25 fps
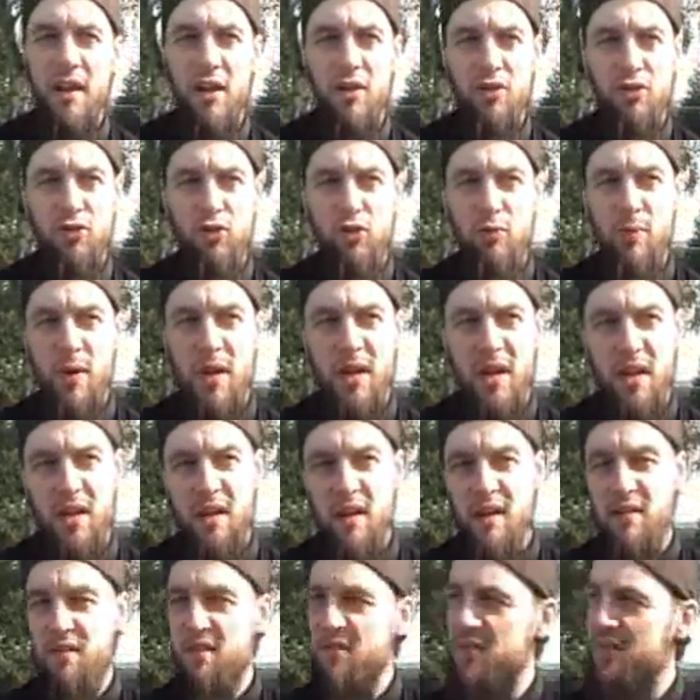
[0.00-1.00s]
there are so
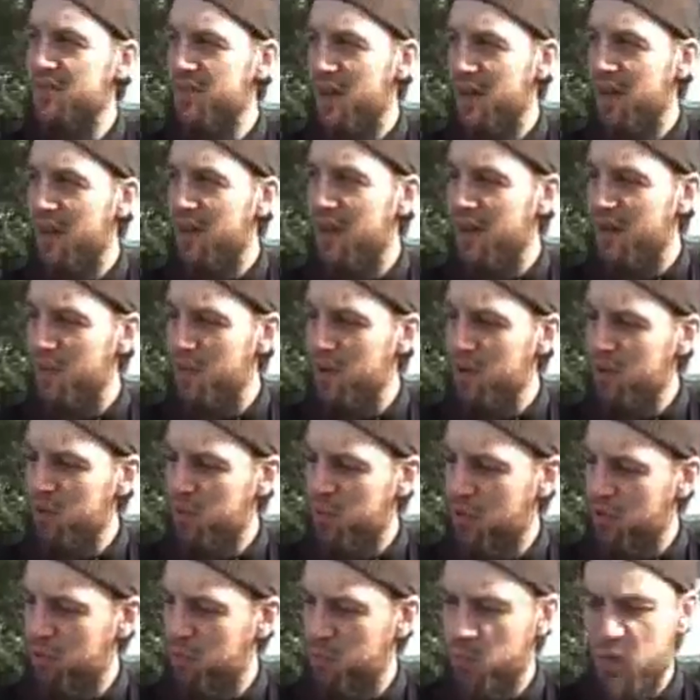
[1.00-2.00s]
many graces of Allah
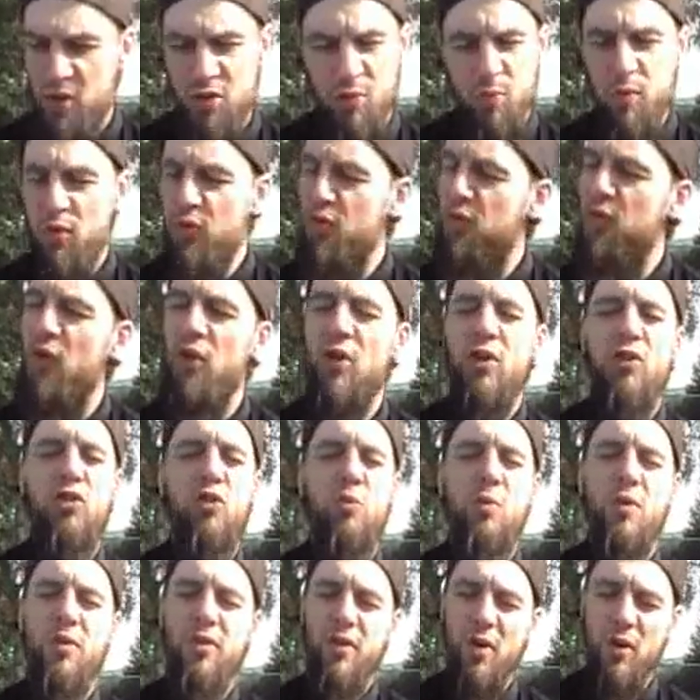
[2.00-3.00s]
which
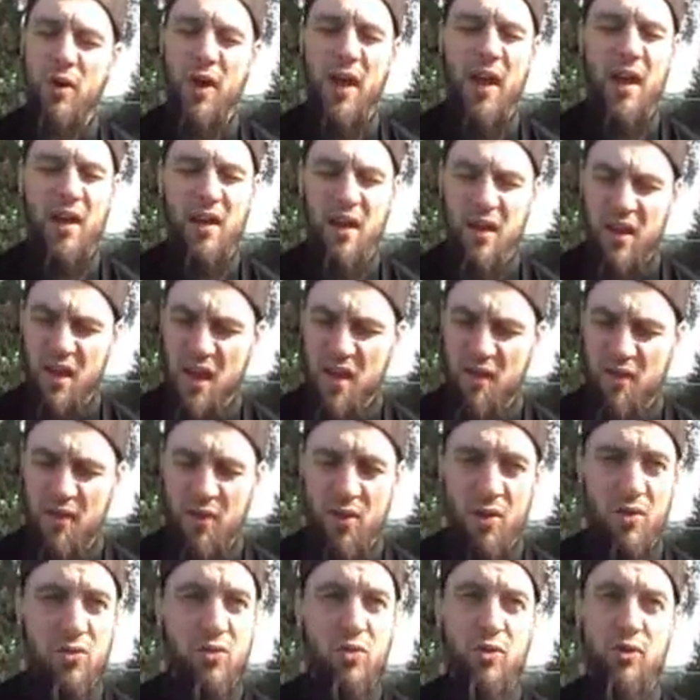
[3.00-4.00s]
fall on you without any
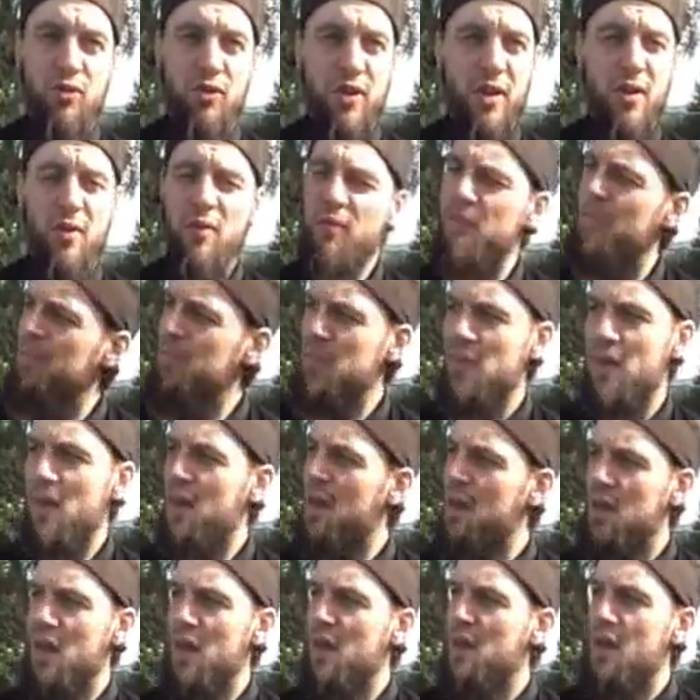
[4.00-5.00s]
effort on yourself,
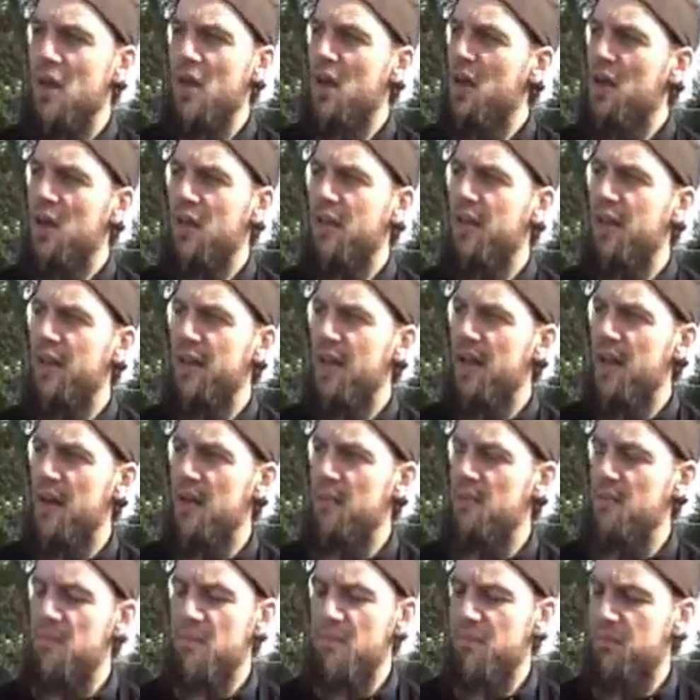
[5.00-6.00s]

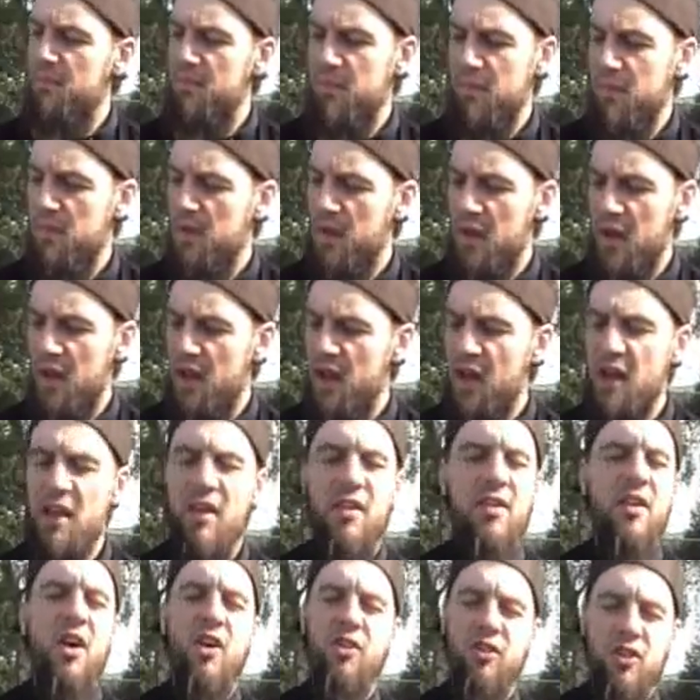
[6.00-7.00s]
that
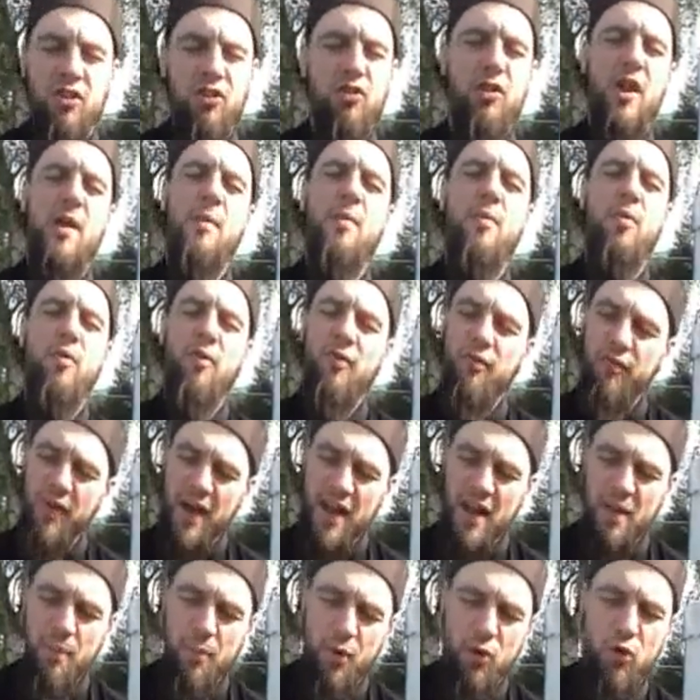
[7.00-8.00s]

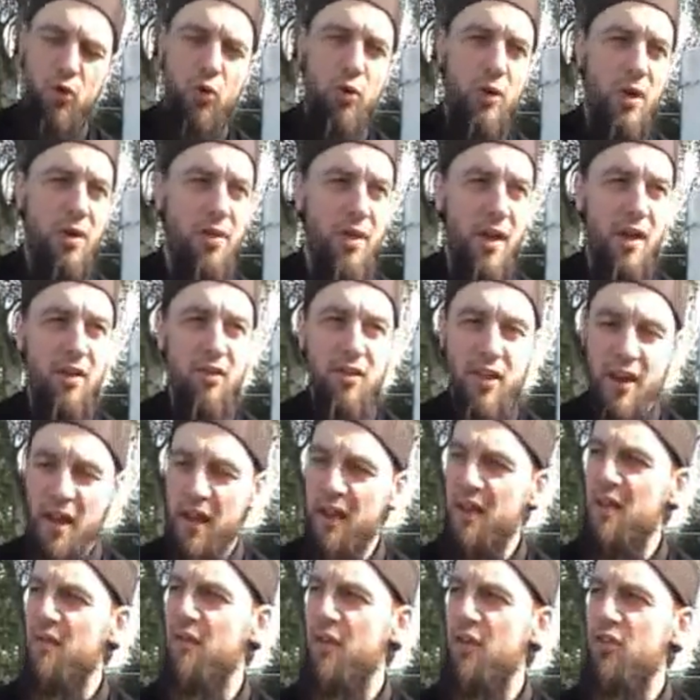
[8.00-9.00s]
undescribable, very peculiar
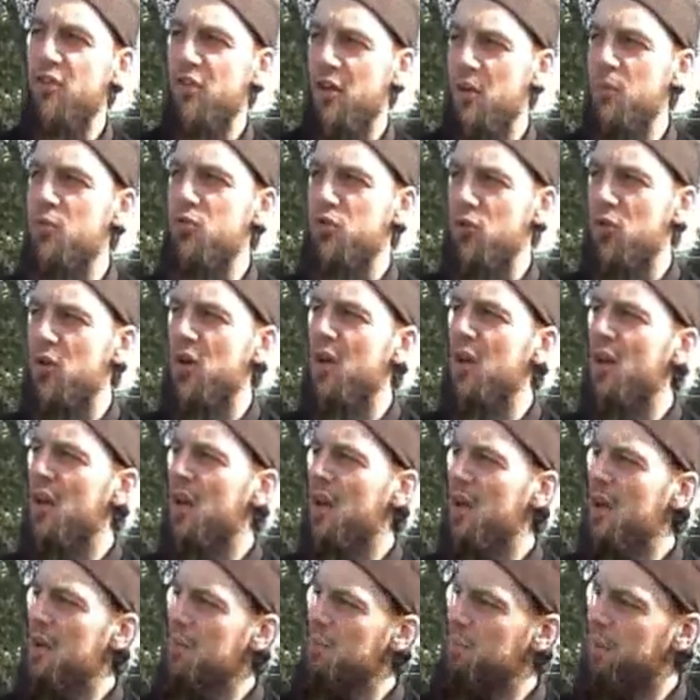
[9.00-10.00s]
things to the individual, I'm
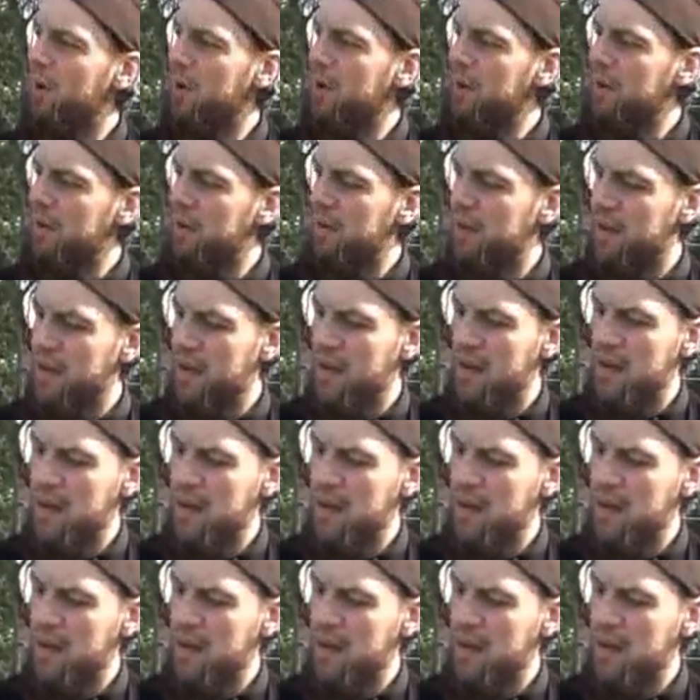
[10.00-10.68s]
sure, but